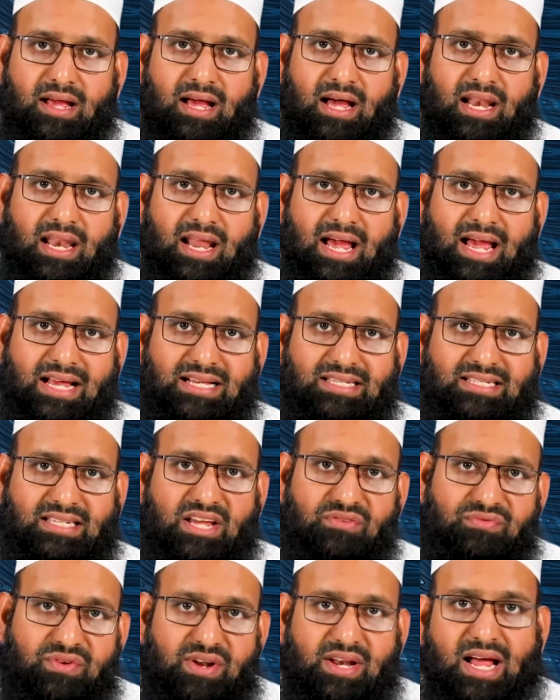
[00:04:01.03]
Allah has
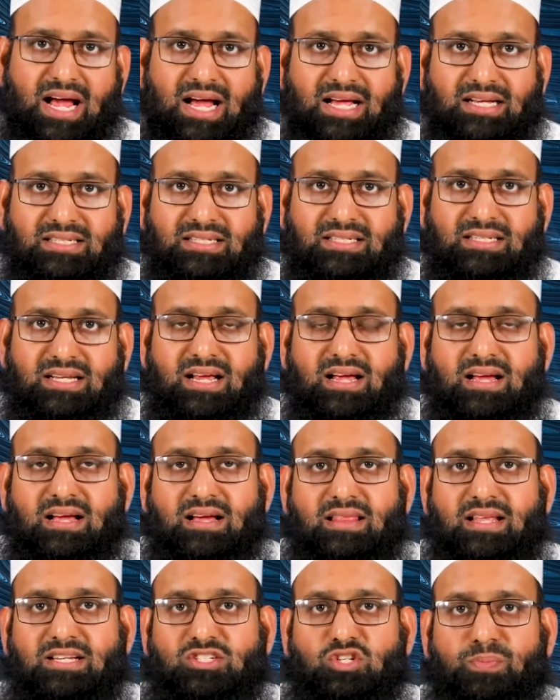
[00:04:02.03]
given us
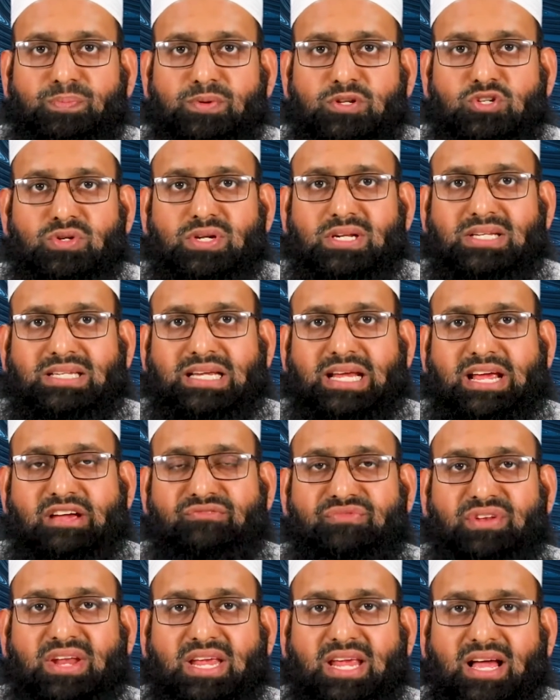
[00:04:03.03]
this opportunity
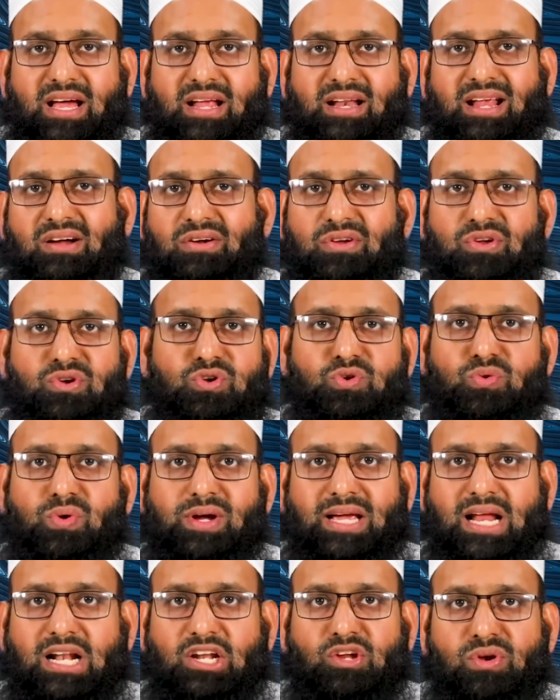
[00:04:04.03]
every year. Now, you do a
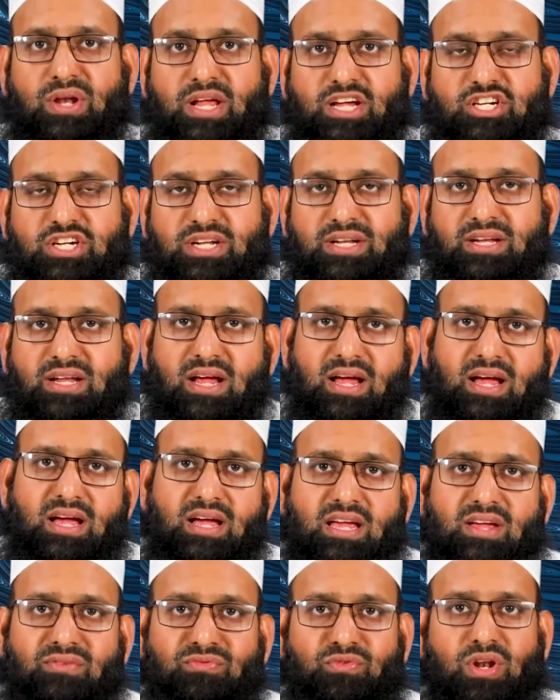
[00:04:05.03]
calculation.
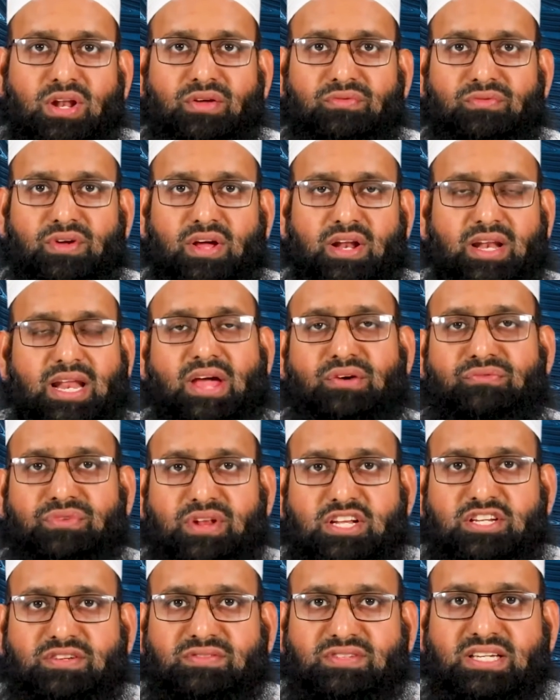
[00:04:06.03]
If you live an
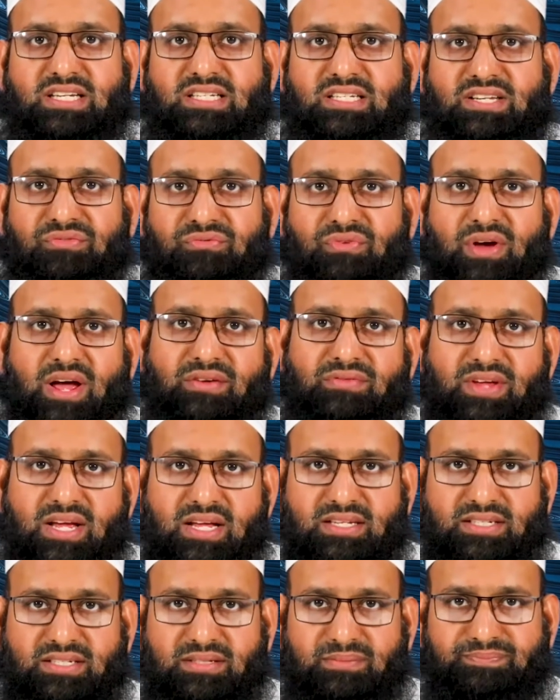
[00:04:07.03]
average of 65
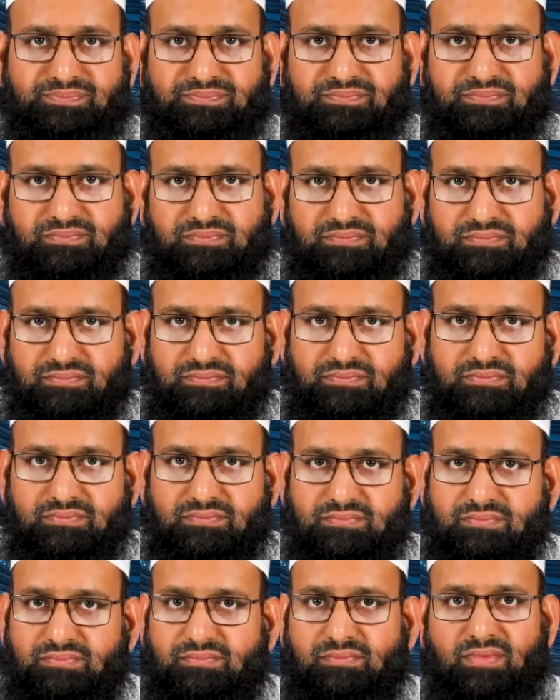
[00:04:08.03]
years,
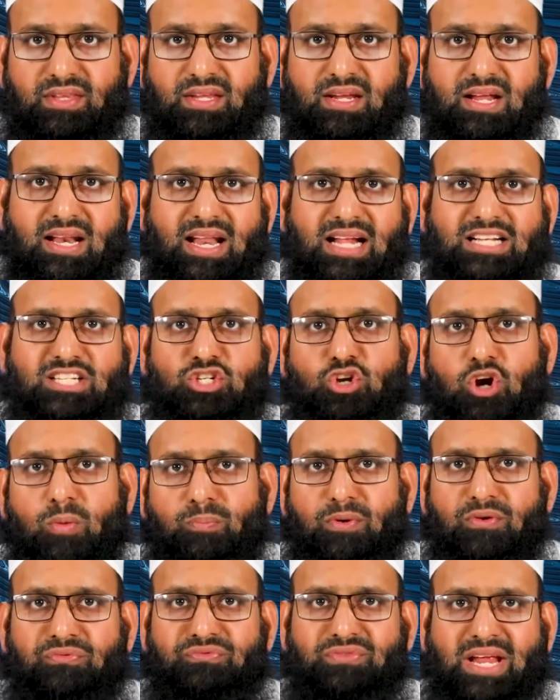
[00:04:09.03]
let's
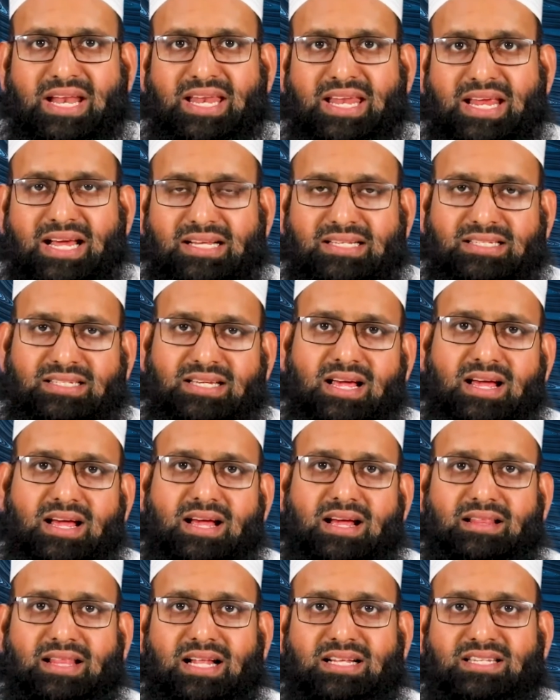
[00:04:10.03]
drop off 10 years.
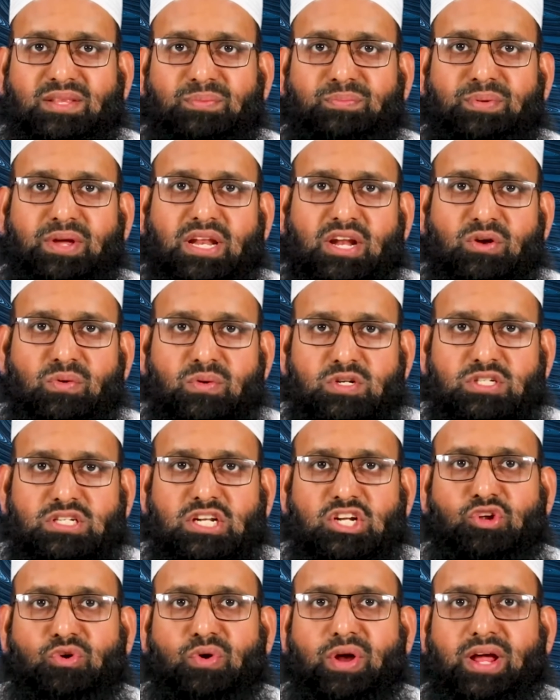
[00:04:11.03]
That's the period when you're still
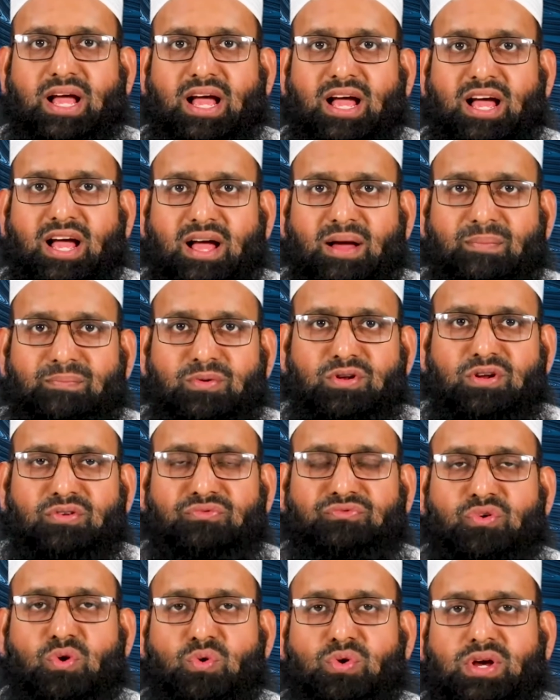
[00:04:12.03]
growing up, you're not
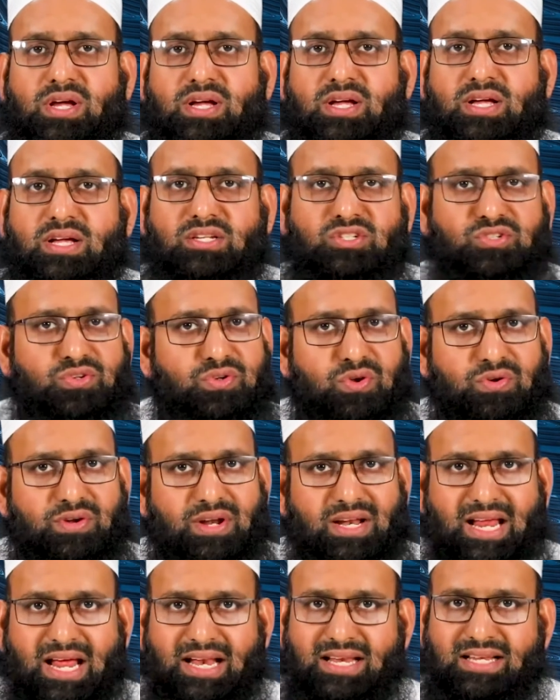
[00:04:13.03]
focused, you don't
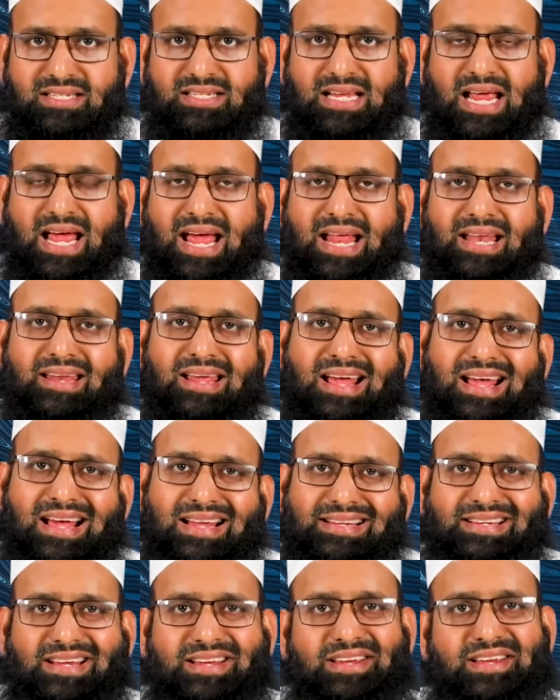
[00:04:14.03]
really understand.
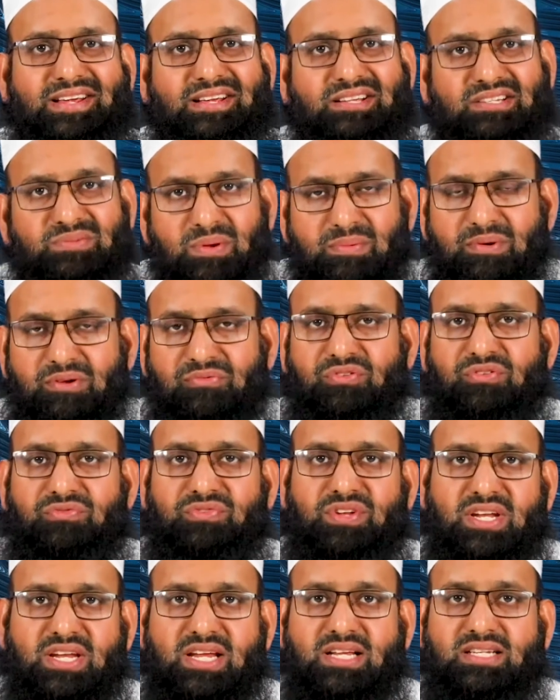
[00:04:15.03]
10 years, maybe
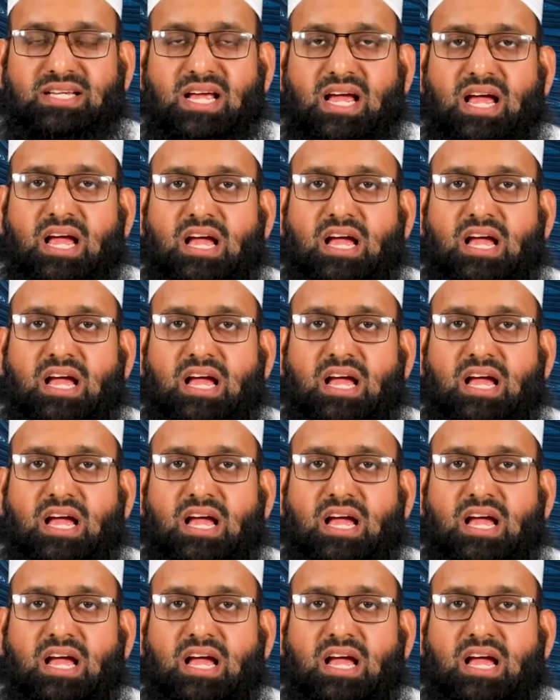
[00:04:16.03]
15 years.